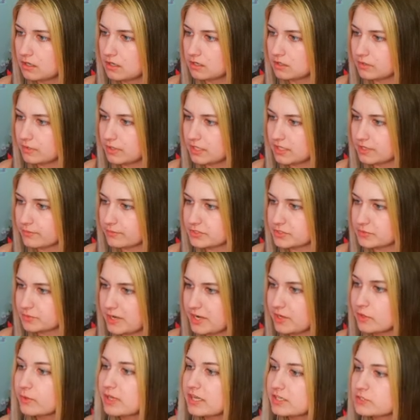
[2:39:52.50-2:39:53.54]
Okay, that wasn't
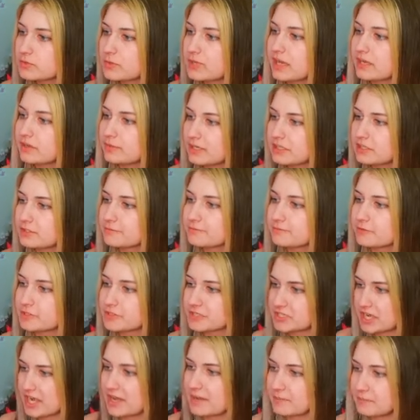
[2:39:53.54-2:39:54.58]
right. Okay, so I had it right the
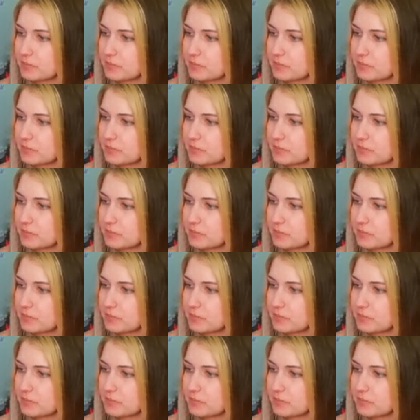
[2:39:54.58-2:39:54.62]
first time.